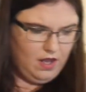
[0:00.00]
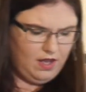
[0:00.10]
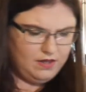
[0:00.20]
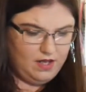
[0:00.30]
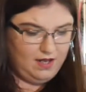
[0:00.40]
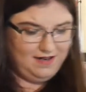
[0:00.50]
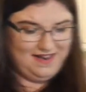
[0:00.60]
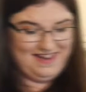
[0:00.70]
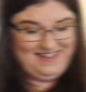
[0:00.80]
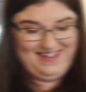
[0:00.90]
and then
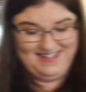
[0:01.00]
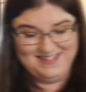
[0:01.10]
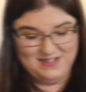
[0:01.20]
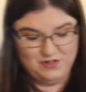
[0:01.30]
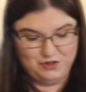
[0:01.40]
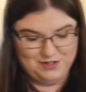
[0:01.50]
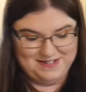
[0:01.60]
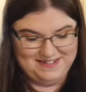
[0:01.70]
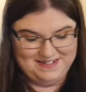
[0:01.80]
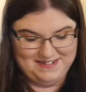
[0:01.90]
I guess
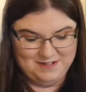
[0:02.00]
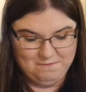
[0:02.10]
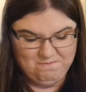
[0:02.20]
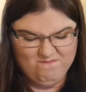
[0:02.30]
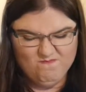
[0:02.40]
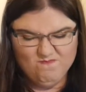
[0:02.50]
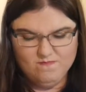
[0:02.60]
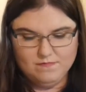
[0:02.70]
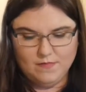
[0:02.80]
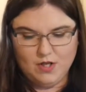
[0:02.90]
just
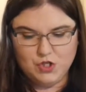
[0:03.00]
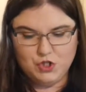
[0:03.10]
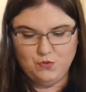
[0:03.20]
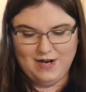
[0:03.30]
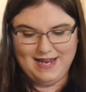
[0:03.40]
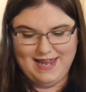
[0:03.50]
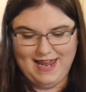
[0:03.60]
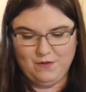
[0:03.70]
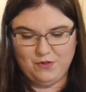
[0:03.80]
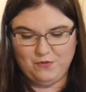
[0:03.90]
do what I
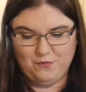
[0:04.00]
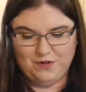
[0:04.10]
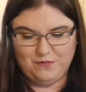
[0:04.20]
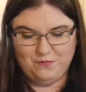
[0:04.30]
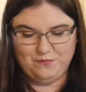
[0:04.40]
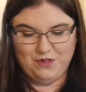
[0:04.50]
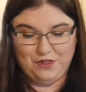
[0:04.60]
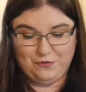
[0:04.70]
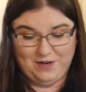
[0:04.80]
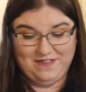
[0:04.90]
can with with the
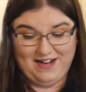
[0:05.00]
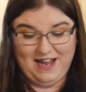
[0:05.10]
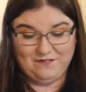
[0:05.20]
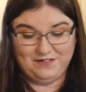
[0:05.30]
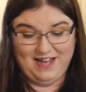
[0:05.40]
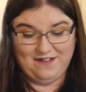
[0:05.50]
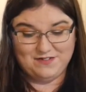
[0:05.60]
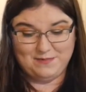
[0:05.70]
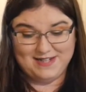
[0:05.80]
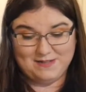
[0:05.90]
three that I have left, because